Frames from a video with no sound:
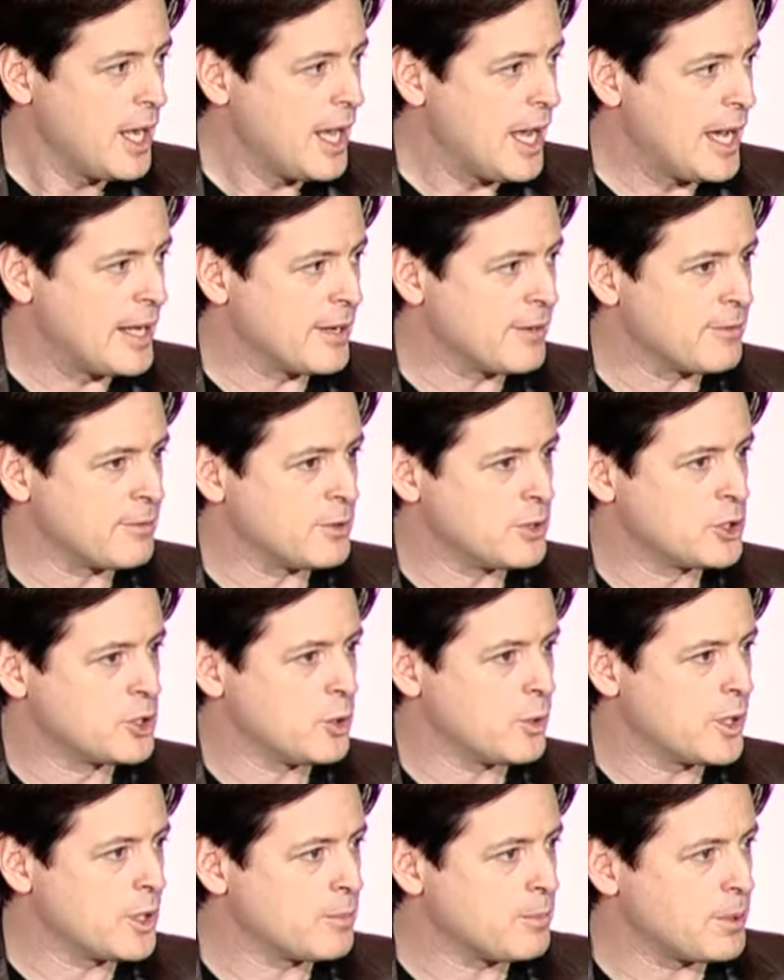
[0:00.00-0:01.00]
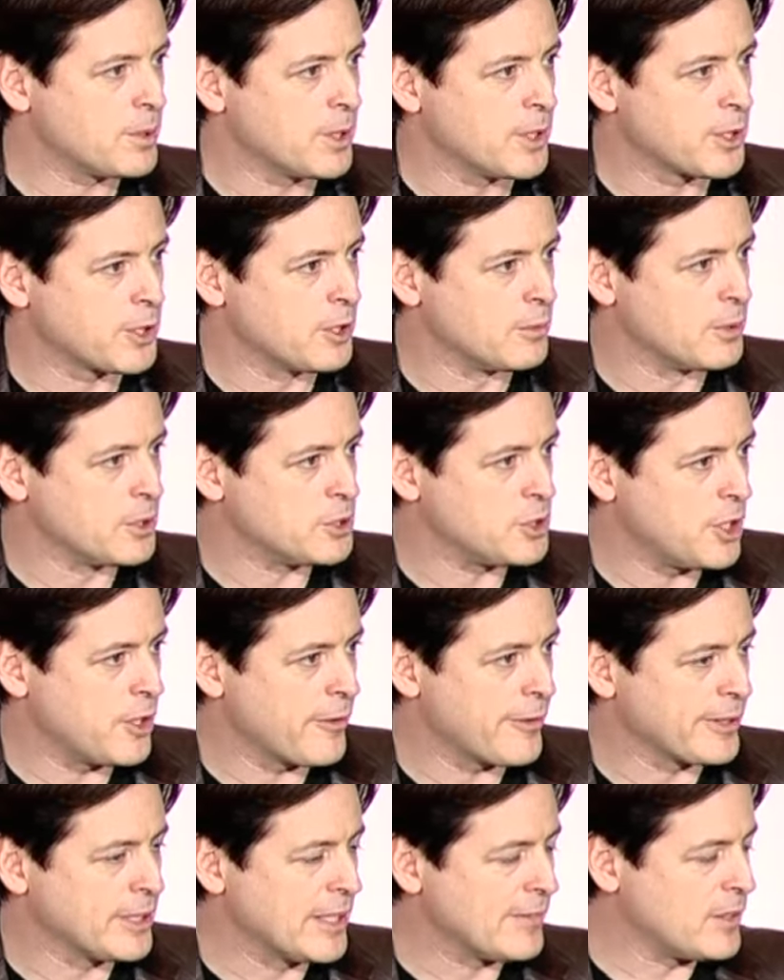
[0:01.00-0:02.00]
And in doing political
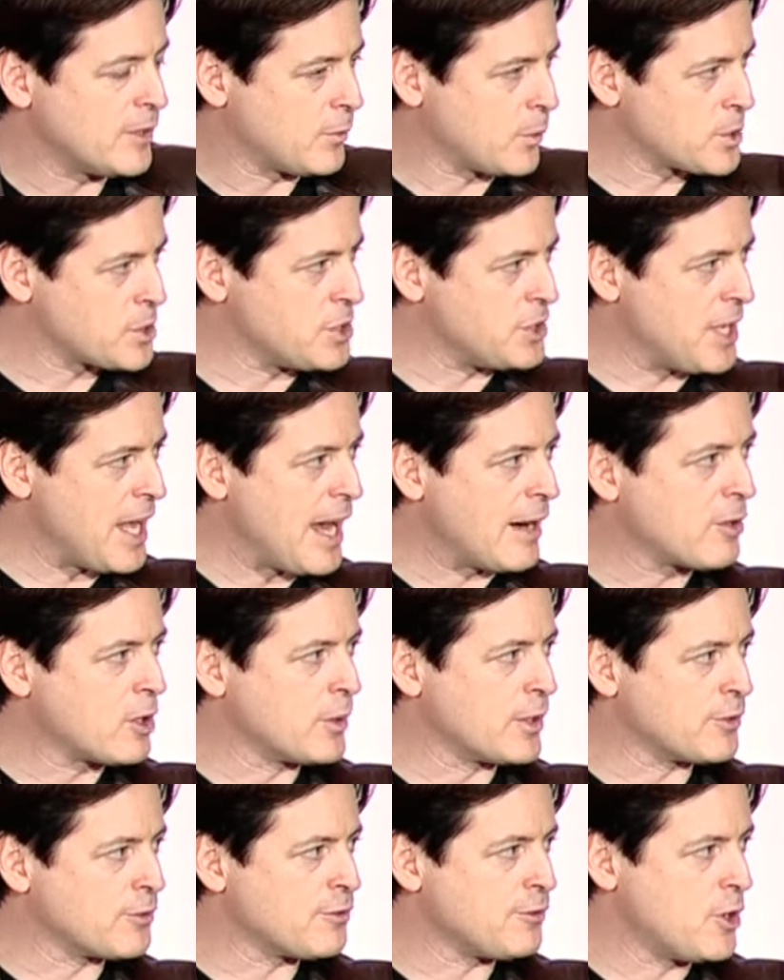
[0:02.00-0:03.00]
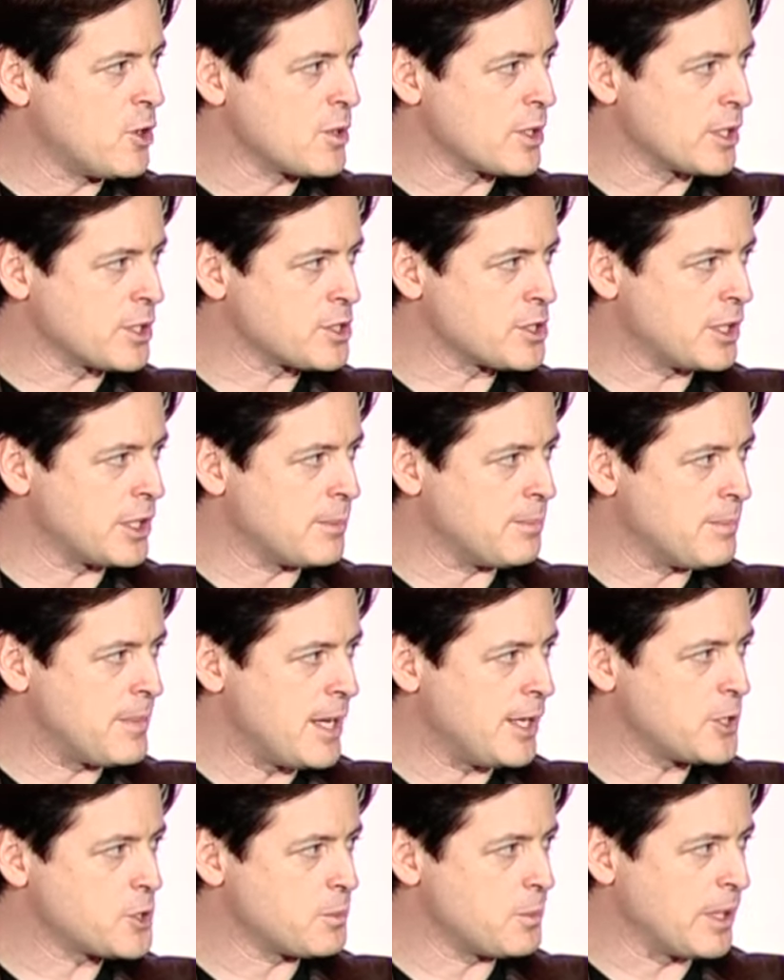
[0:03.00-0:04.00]
material, even if it was narrow in focus, it
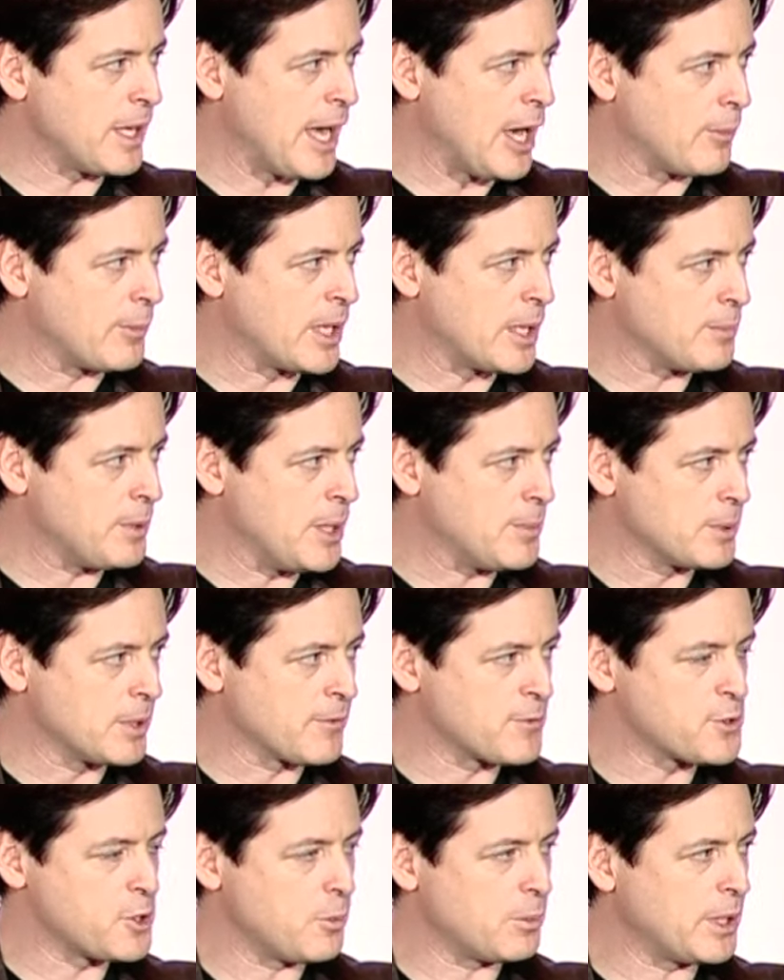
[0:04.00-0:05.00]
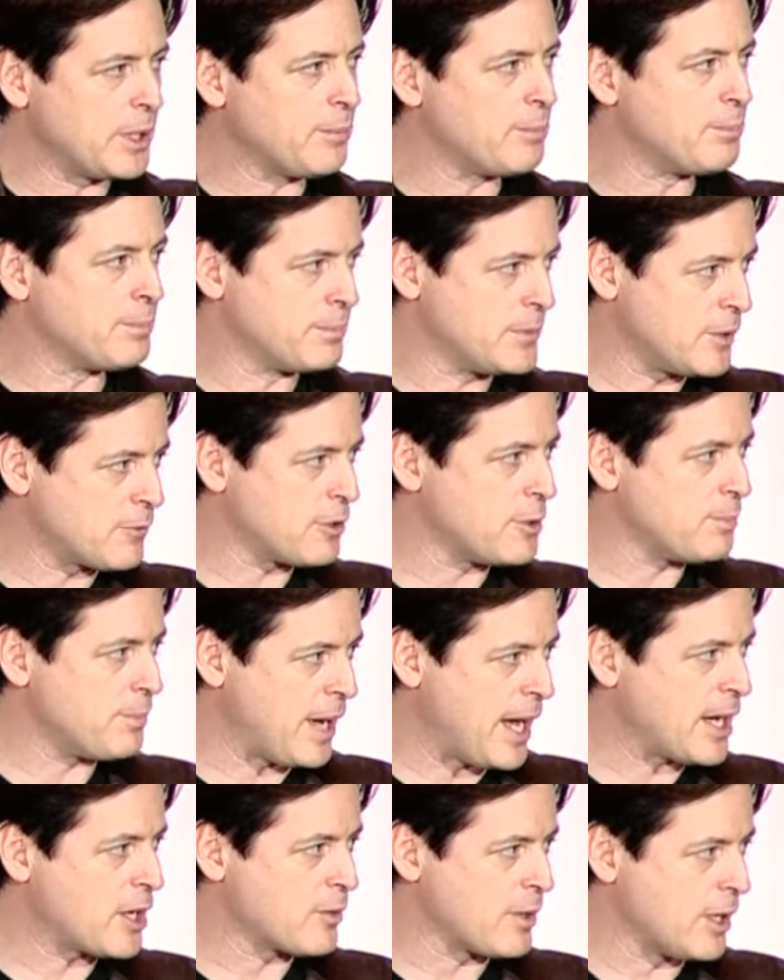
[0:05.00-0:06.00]
amazed me how many people of so many different
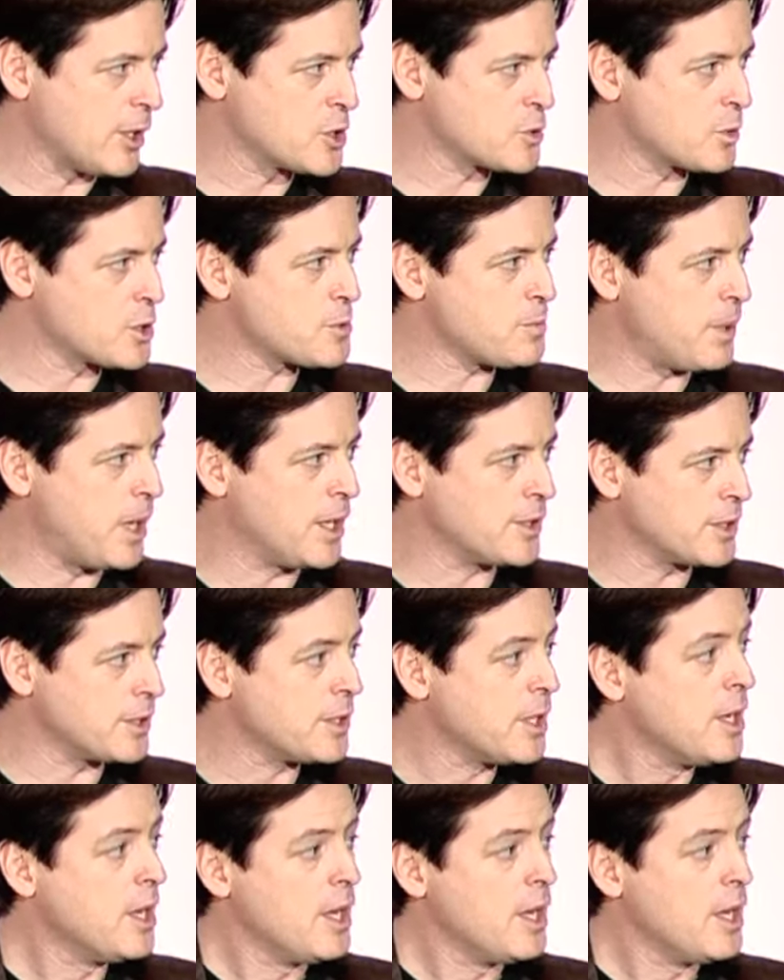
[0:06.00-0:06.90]
backgrounds responded.